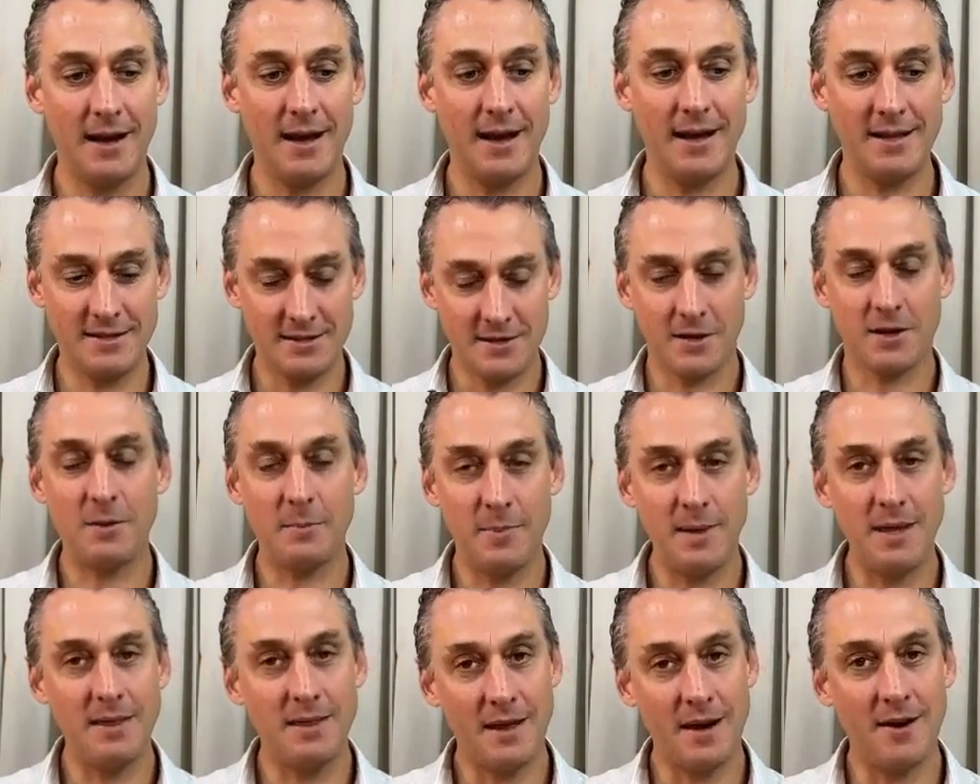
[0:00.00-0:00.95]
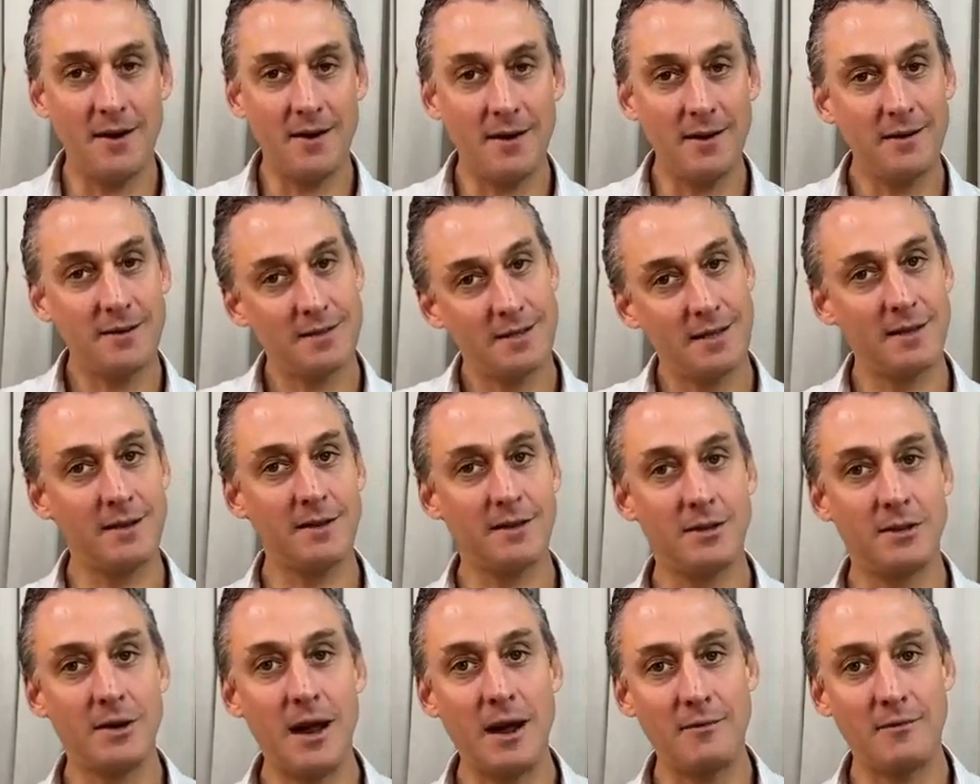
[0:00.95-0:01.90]
it's going to be there, still in
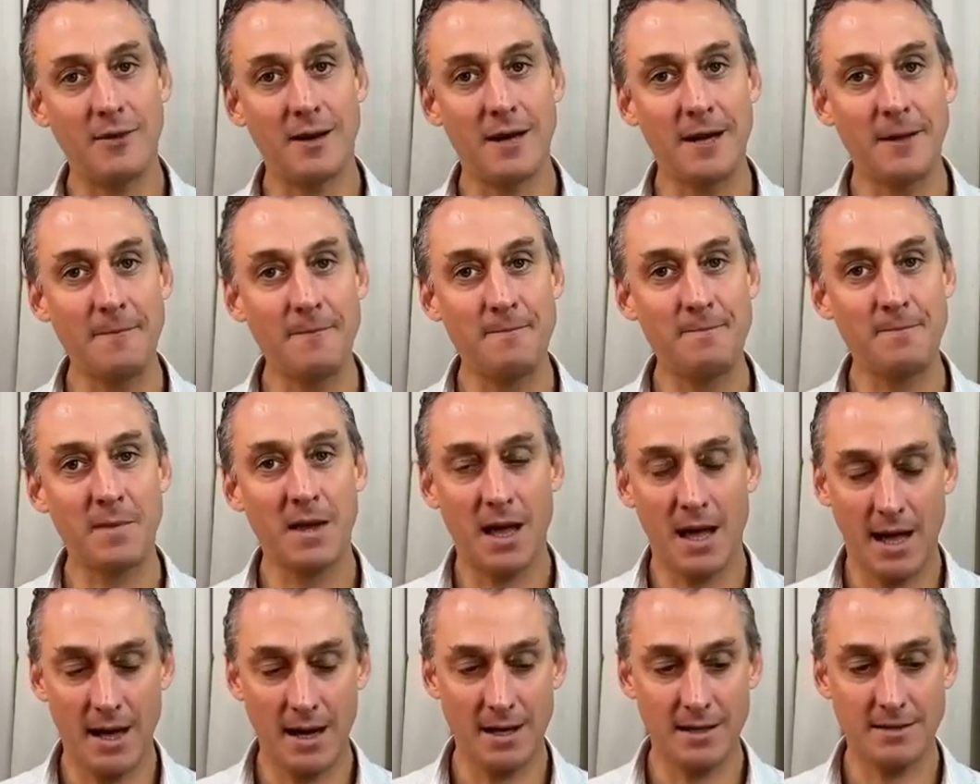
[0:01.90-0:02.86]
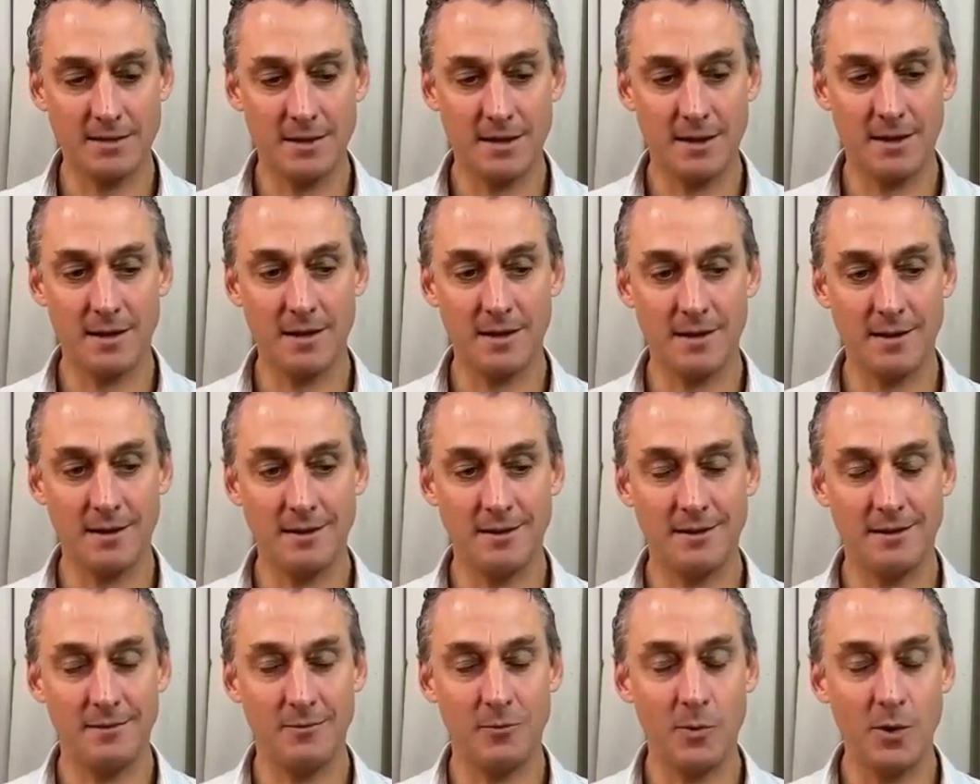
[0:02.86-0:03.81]
the driveway, and it's going to
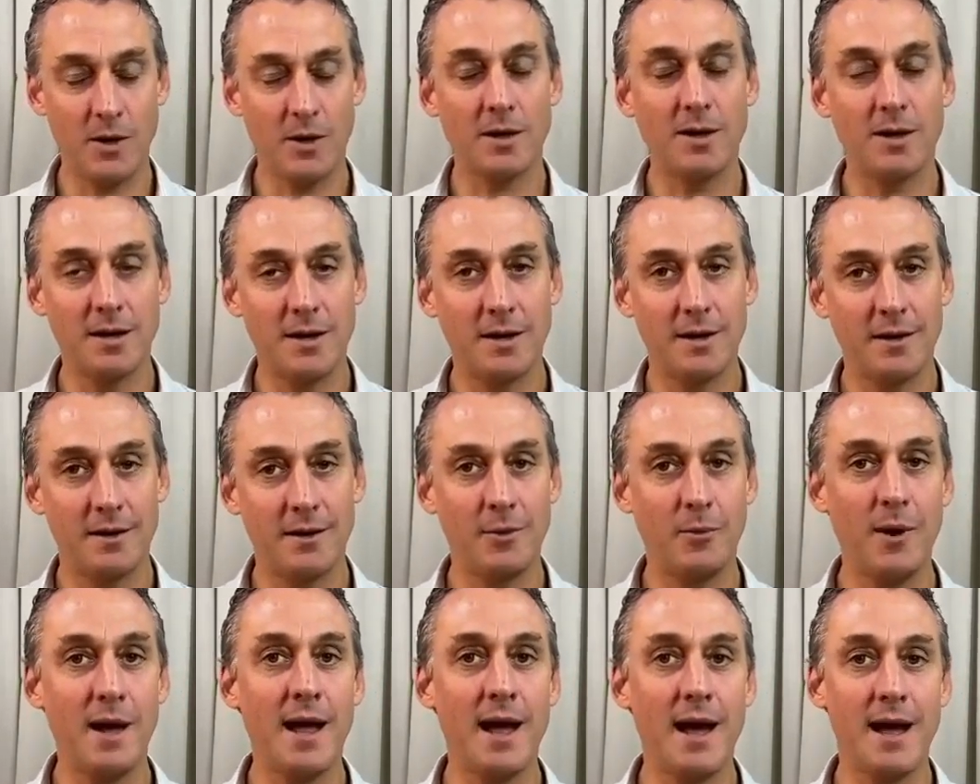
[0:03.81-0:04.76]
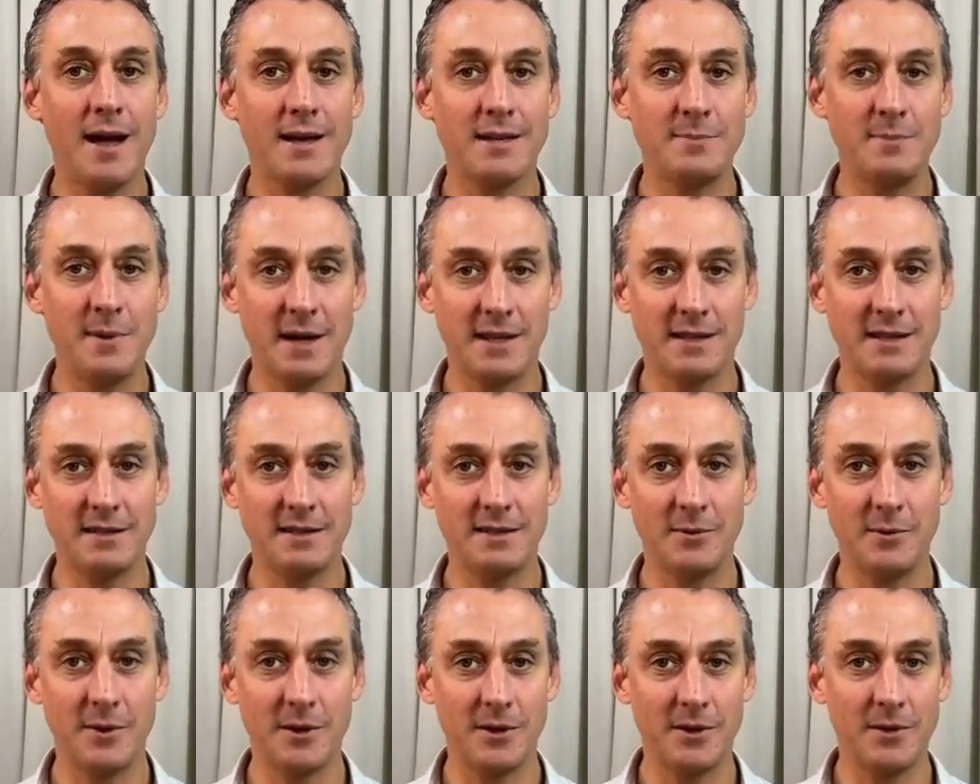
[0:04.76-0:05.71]
work the way I expect it
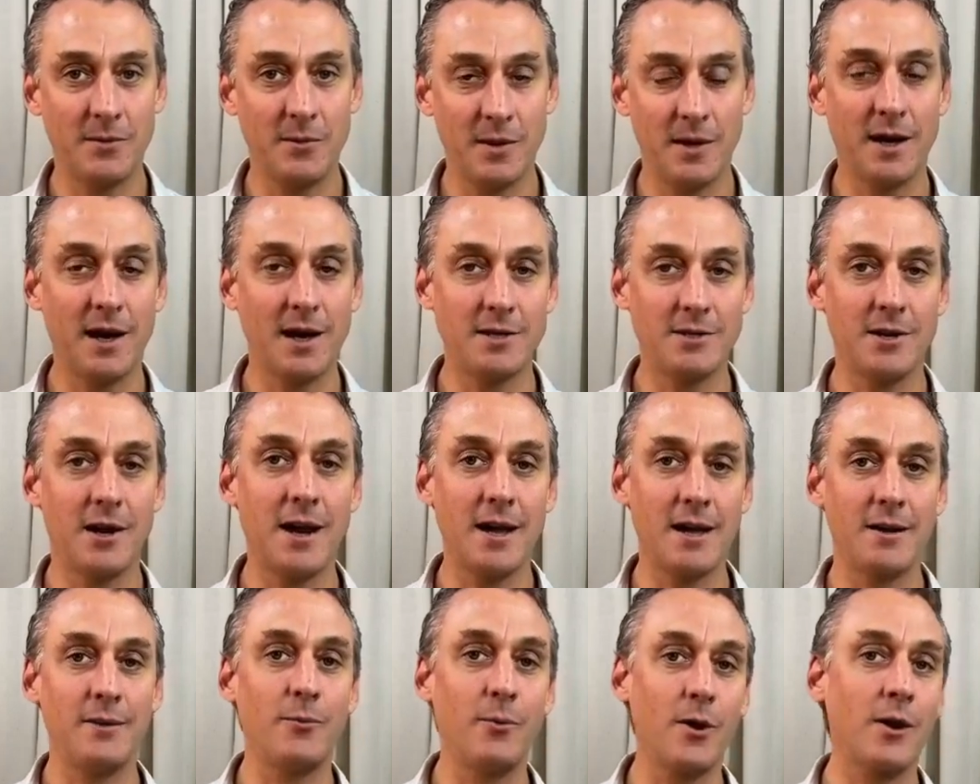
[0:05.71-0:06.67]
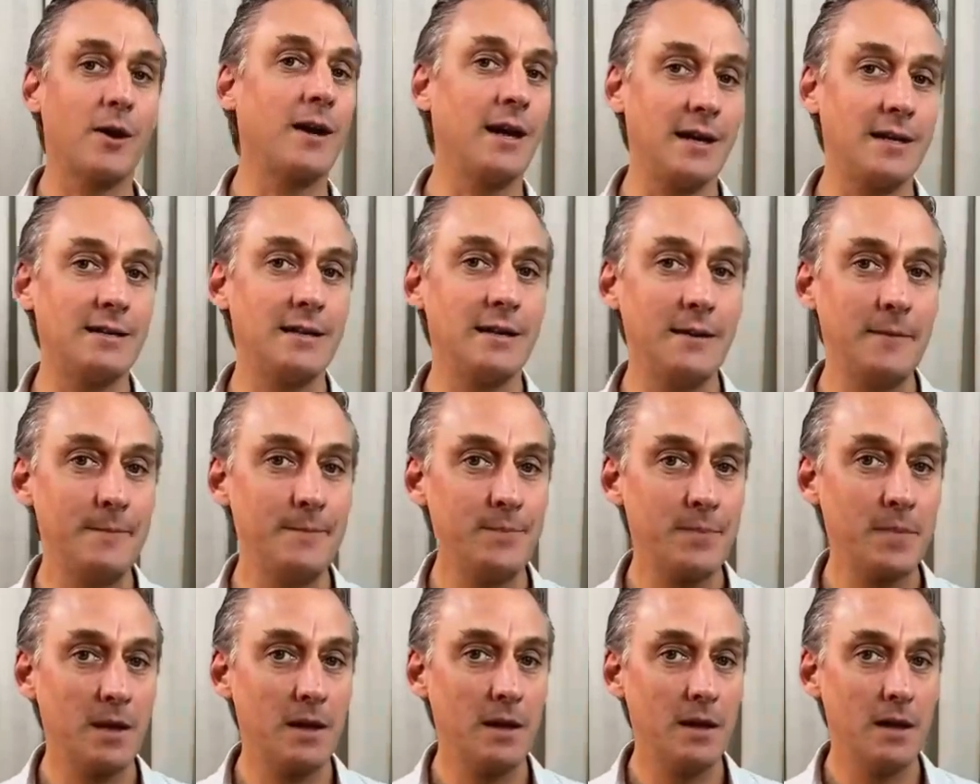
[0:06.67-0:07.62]
to work when I try and work it.
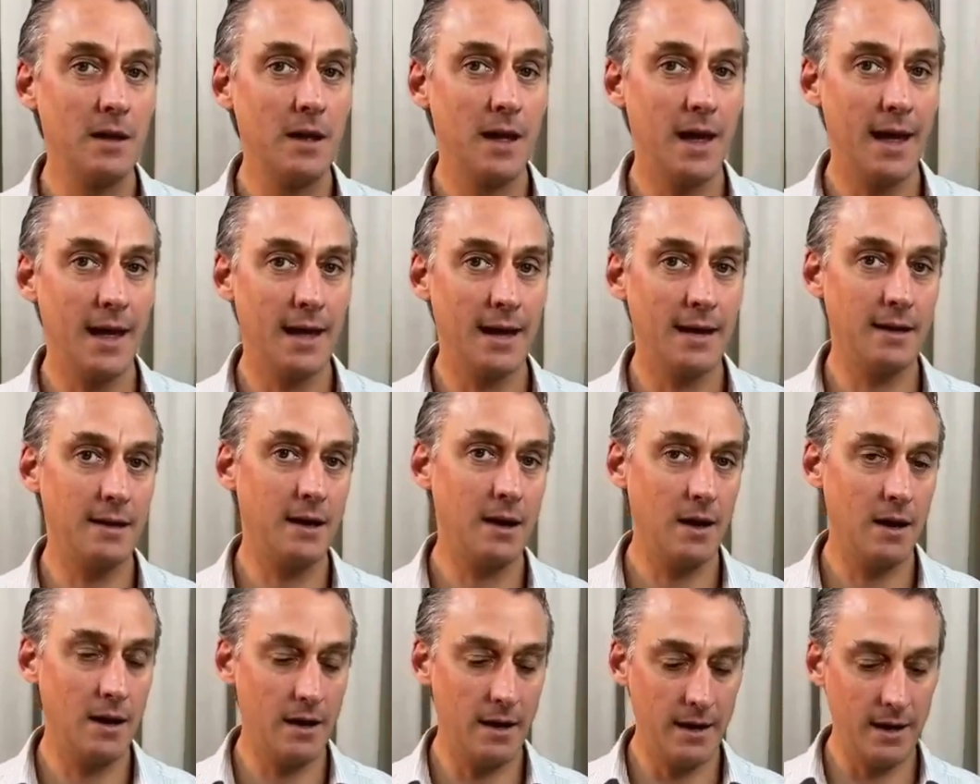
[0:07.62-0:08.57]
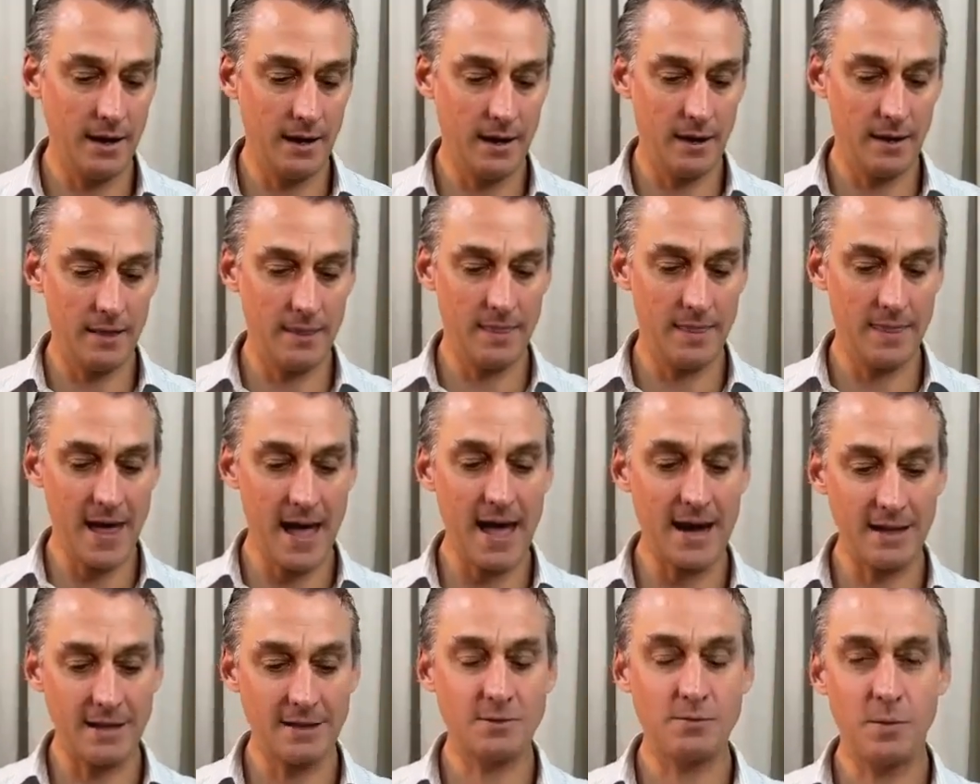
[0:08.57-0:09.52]
And
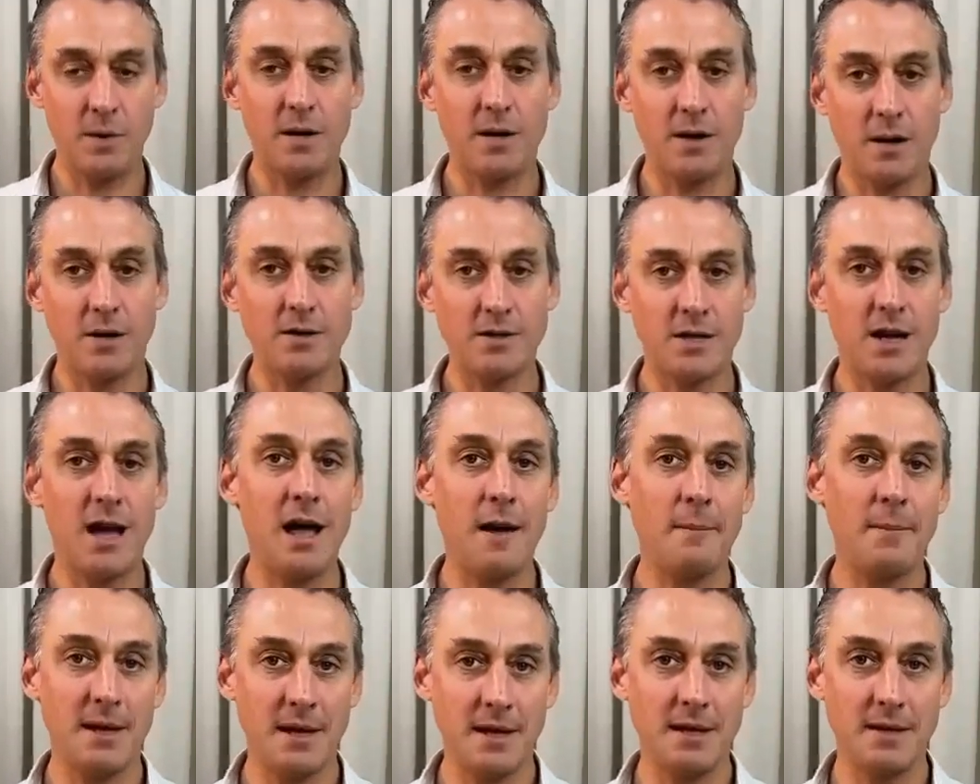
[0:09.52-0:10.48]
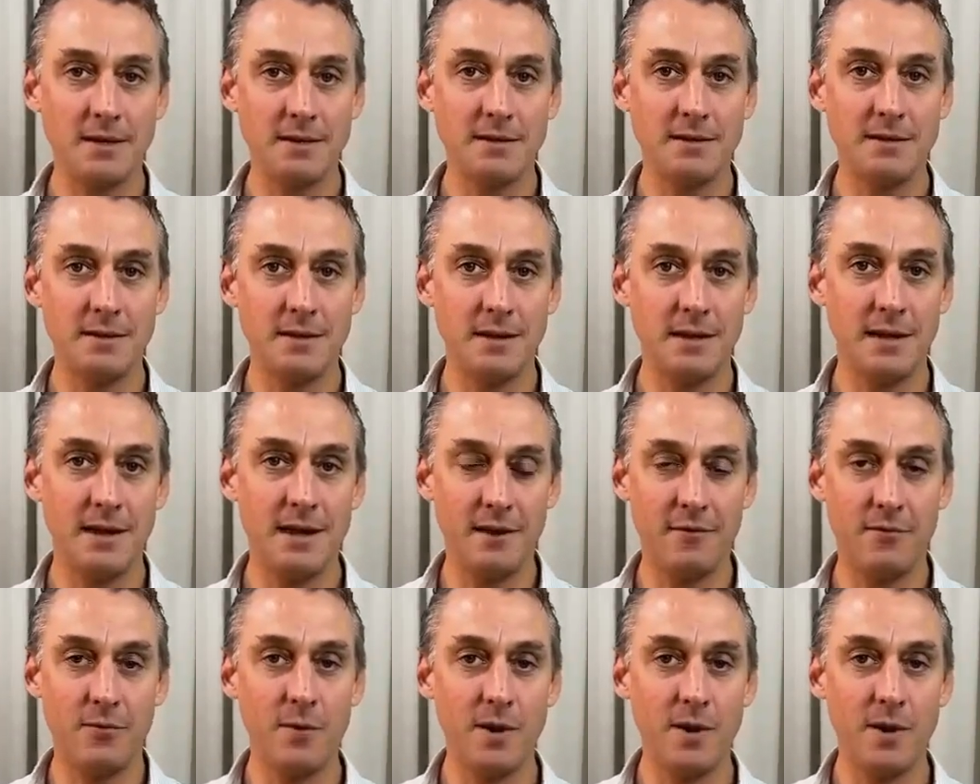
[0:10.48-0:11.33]
that is what our job is if